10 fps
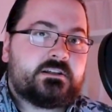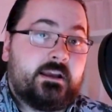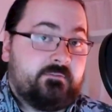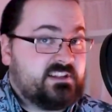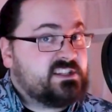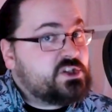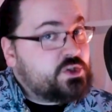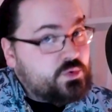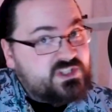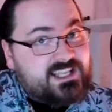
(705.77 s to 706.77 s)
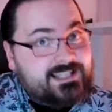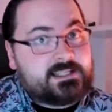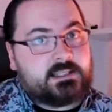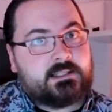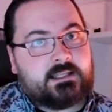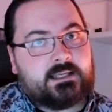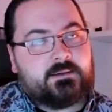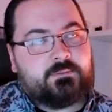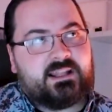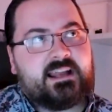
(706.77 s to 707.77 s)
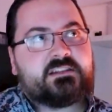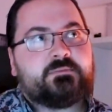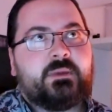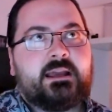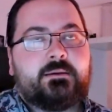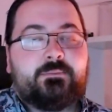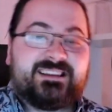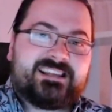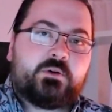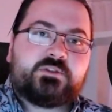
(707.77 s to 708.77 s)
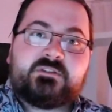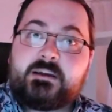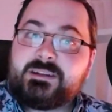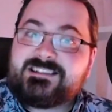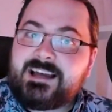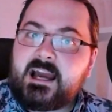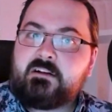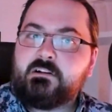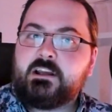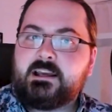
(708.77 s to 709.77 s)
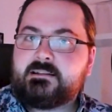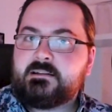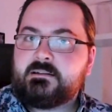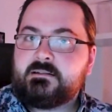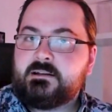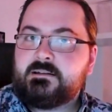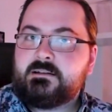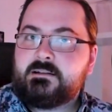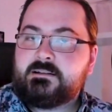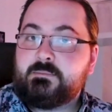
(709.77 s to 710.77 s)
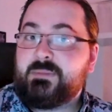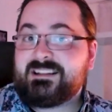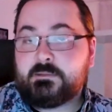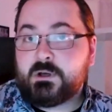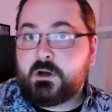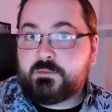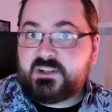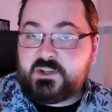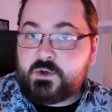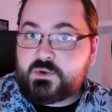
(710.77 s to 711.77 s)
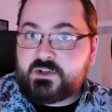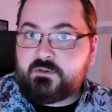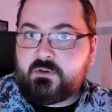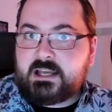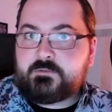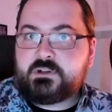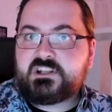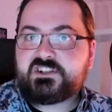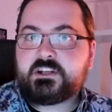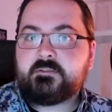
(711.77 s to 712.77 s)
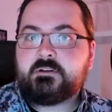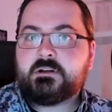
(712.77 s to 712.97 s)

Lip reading: If it's too subtle, the players may miss out on them entirely and the battle becomes the usual grind for initiative.